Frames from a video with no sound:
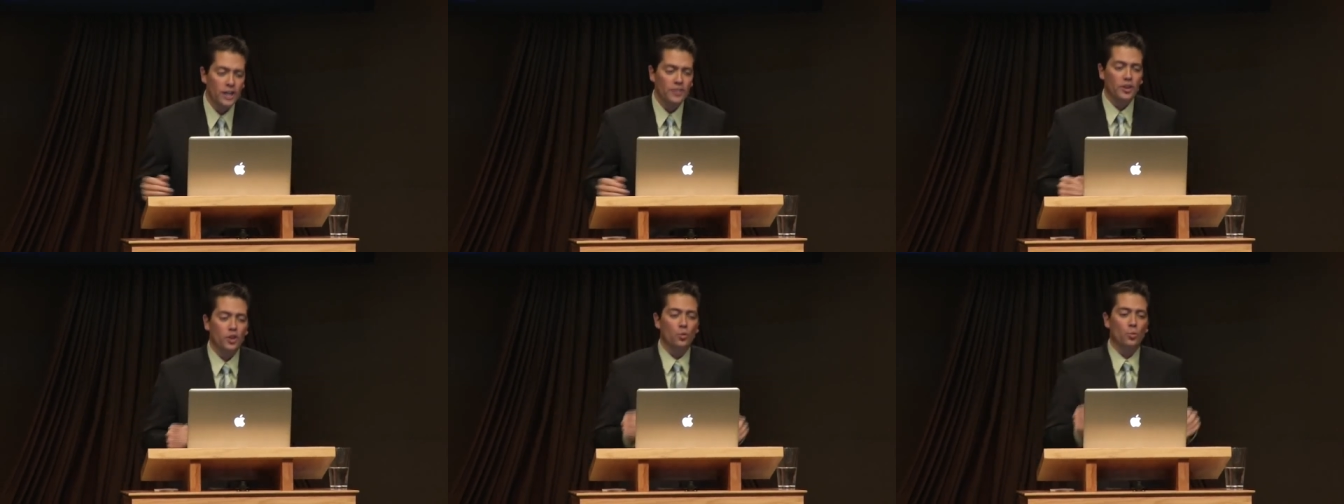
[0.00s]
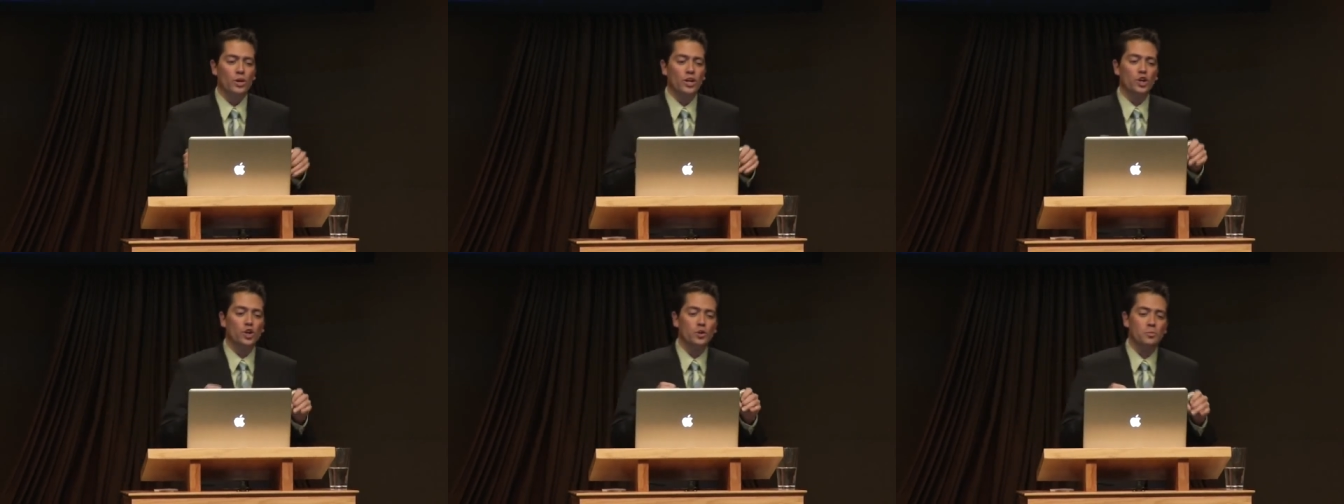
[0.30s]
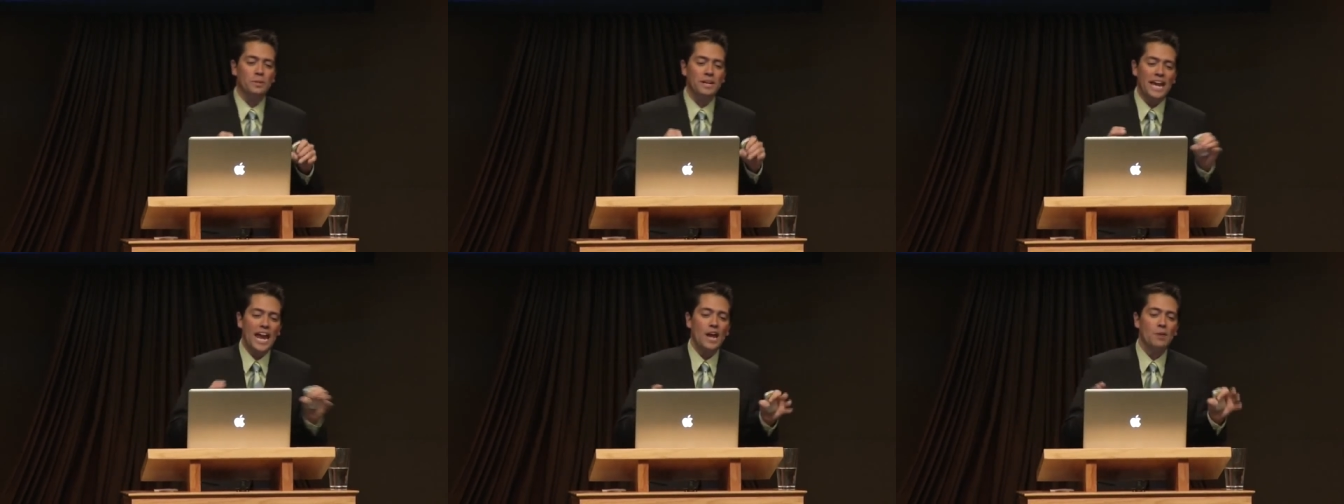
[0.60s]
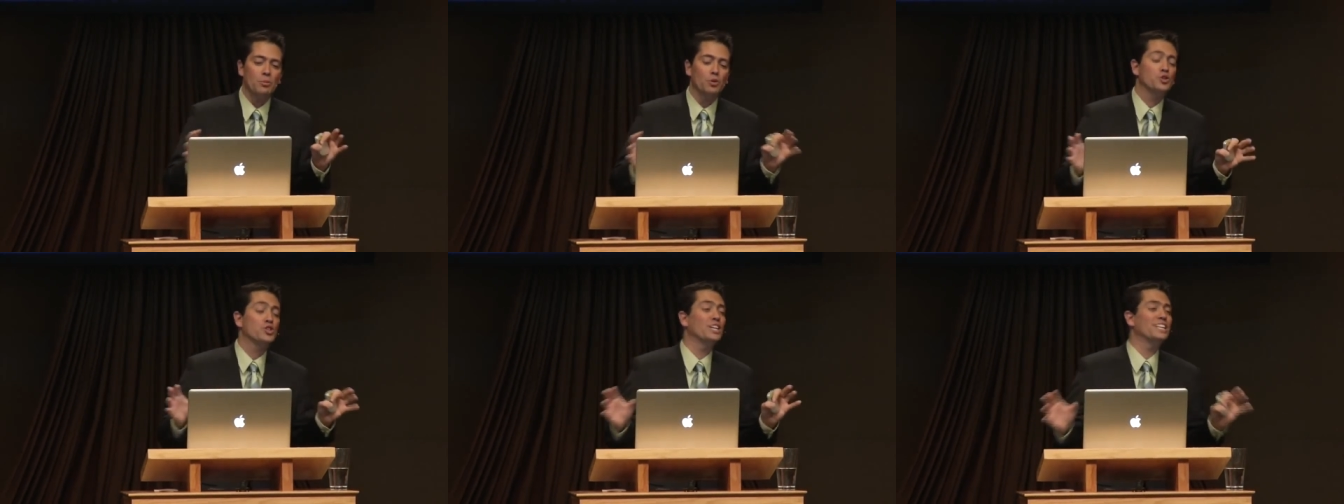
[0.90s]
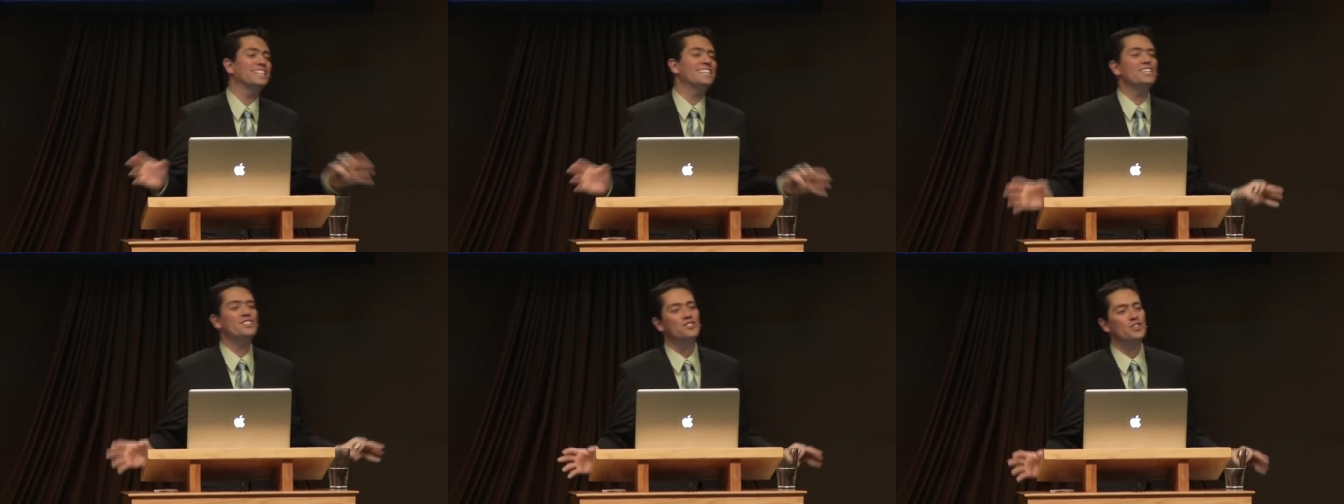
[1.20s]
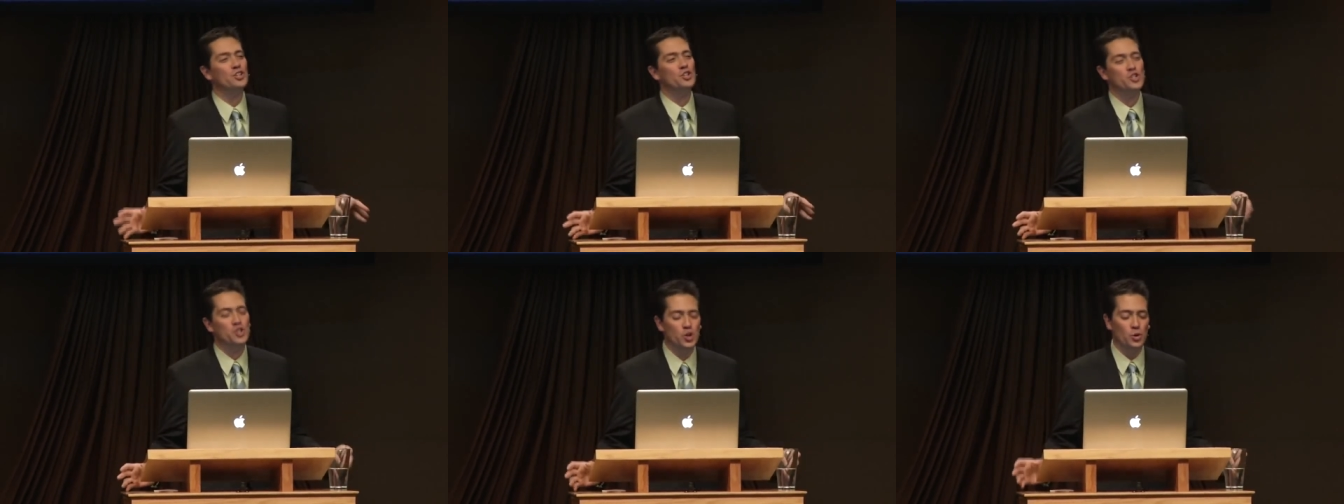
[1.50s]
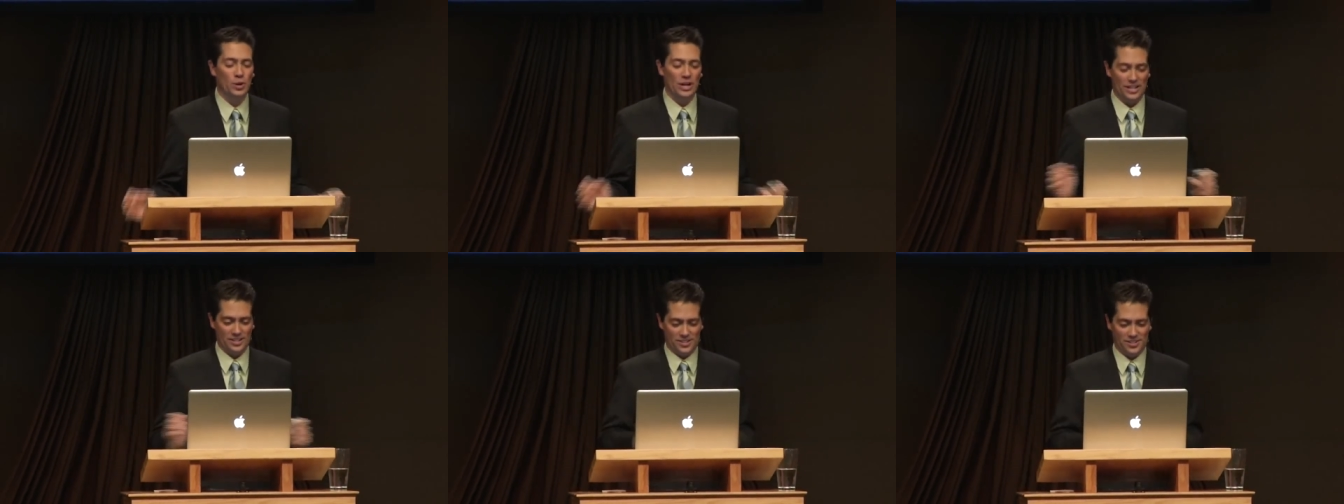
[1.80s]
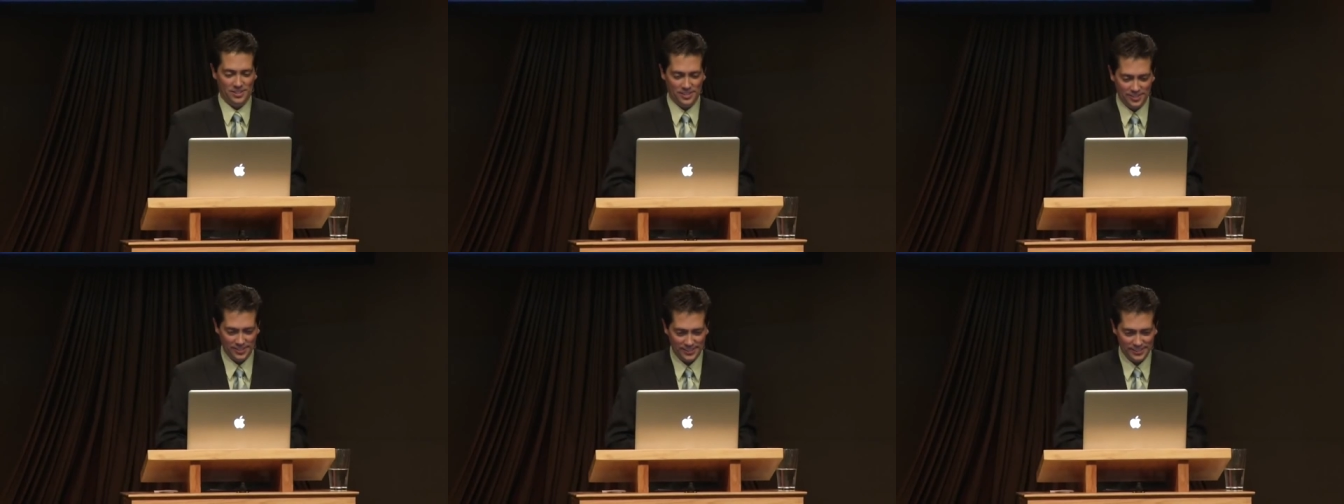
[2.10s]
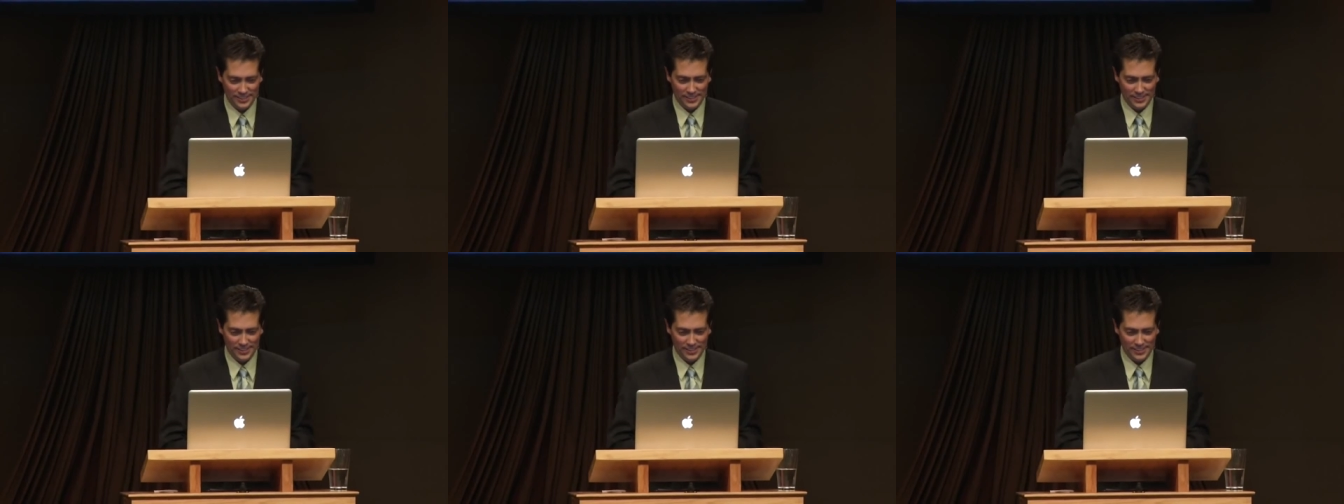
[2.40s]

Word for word: then we could be able to listen to it.